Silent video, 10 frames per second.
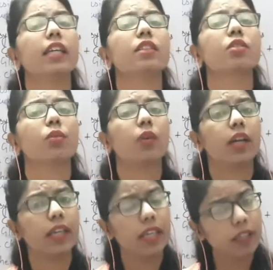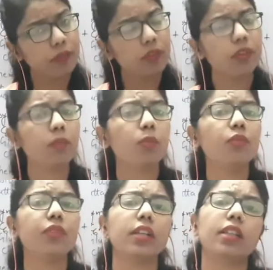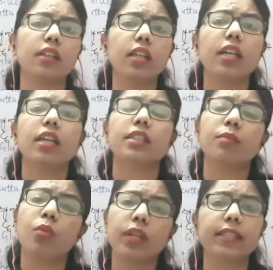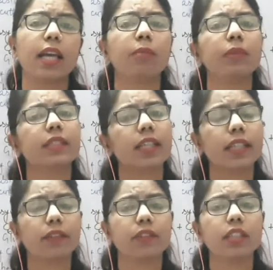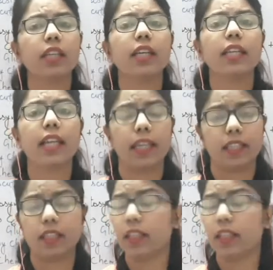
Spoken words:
So if we will move further, some more examples are given. Like